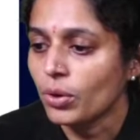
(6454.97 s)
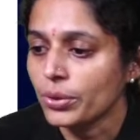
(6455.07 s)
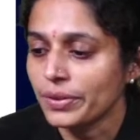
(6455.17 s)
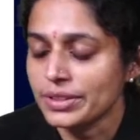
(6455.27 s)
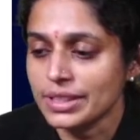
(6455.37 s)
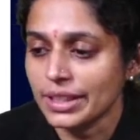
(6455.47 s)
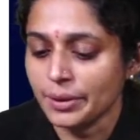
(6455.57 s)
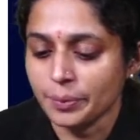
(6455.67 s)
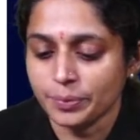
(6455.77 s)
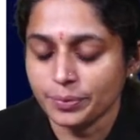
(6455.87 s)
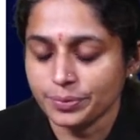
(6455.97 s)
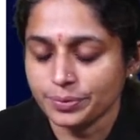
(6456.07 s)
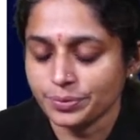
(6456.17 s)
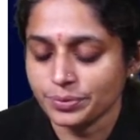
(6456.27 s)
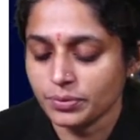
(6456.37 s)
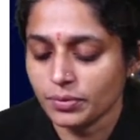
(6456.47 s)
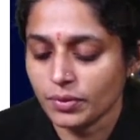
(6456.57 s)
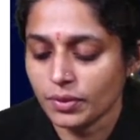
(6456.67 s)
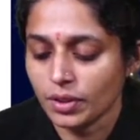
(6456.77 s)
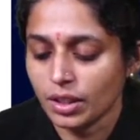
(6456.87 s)
what we say,
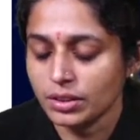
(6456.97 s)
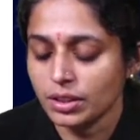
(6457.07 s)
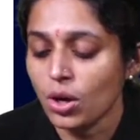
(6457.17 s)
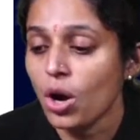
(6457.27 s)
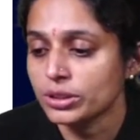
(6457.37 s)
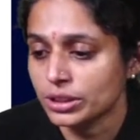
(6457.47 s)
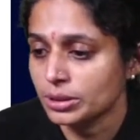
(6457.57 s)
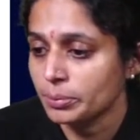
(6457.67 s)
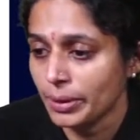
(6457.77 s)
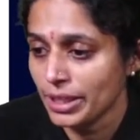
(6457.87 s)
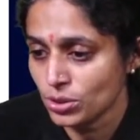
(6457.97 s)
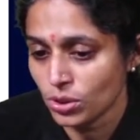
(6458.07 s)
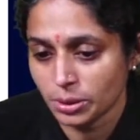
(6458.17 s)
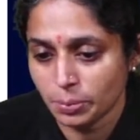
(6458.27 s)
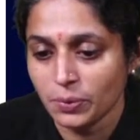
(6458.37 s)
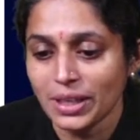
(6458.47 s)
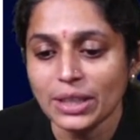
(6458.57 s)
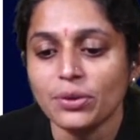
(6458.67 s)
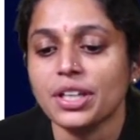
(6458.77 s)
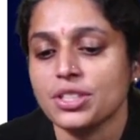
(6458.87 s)
the laws based on the
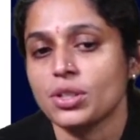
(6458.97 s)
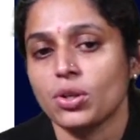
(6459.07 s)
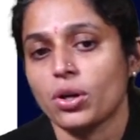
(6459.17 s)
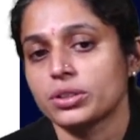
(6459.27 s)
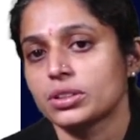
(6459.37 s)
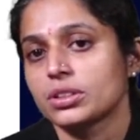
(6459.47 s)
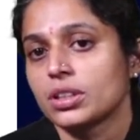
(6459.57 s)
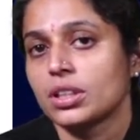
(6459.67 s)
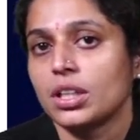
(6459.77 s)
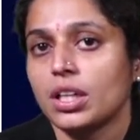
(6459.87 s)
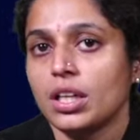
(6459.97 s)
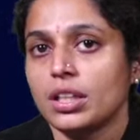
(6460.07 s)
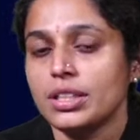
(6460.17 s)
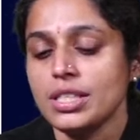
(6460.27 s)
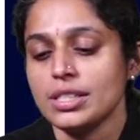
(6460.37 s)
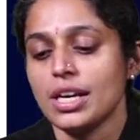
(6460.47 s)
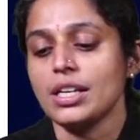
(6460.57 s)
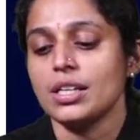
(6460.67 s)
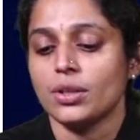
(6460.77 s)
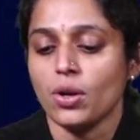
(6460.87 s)
preventive detention laws. These
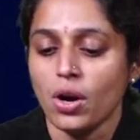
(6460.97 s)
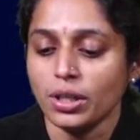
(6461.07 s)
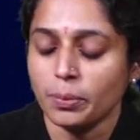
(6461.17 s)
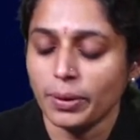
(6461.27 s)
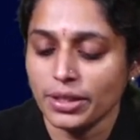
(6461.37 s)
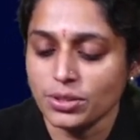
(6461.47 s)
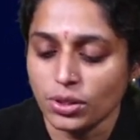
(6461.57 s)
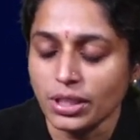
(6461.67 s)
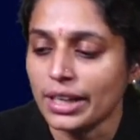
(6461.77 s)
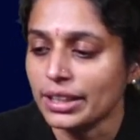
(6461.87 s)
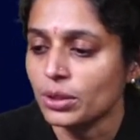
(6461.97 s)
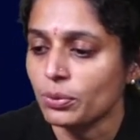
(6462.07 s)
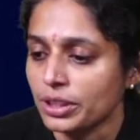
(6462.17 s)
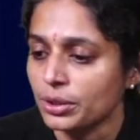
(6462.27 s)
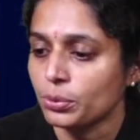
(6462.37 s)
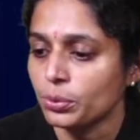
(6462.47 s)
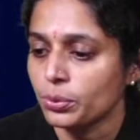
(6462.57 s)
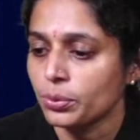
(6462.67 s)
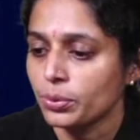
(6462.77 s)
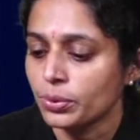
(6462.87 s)
are not based on Article 22. It
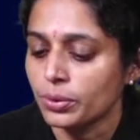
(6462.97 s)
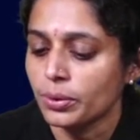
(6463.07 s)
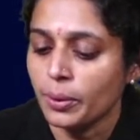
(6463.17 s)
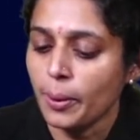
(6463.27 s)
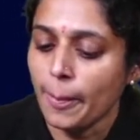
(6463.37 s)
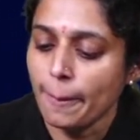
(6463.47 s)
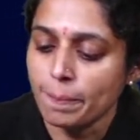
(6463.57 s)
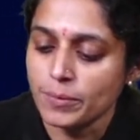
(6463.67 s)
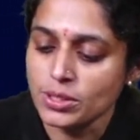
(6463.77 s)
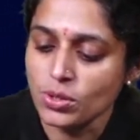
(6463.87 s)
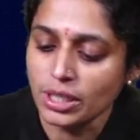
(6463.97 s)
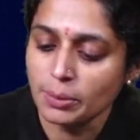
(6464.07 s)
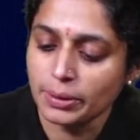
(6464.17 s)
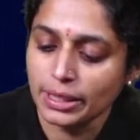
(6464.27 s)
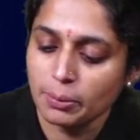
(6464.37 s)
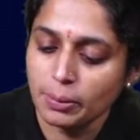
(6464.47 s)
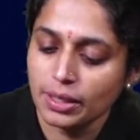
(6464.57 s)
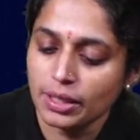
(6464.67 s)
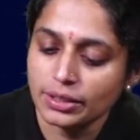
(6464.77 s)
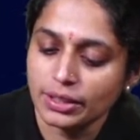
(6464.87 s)
is not
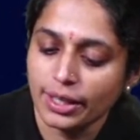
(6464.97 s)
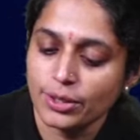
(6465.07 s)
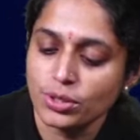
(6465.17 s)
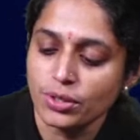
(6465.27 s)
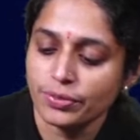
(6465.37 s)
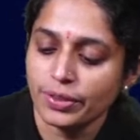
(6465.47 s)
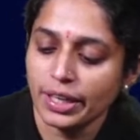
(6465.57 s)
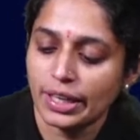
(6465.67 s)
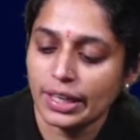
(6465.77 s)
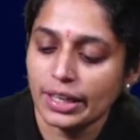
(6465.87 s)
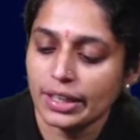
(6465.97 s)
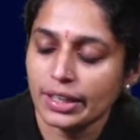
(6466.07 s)
applicable in the case of A.